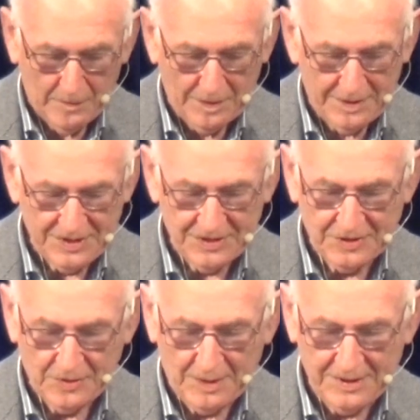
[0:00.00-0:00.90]
Well, this
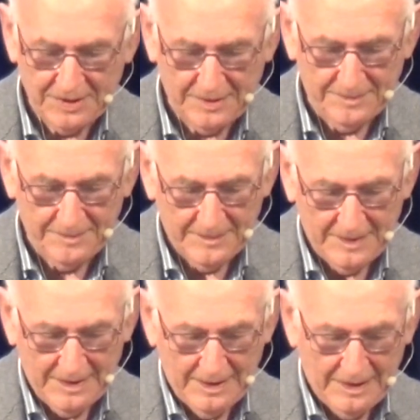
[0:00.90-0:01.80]
is quite a
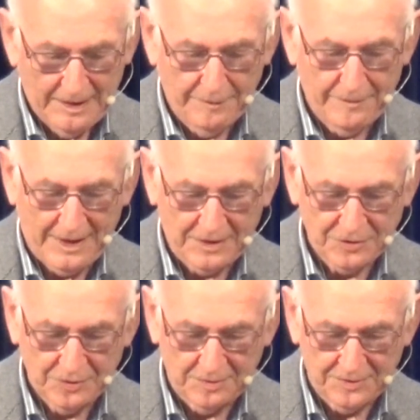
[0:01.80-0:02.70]

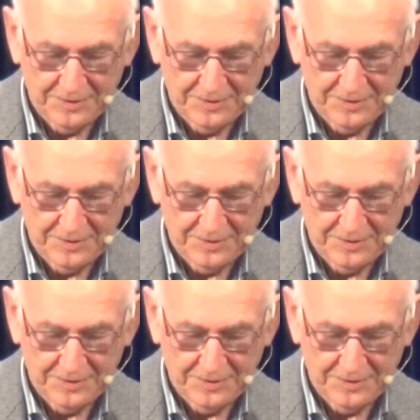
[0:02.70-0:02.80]
factual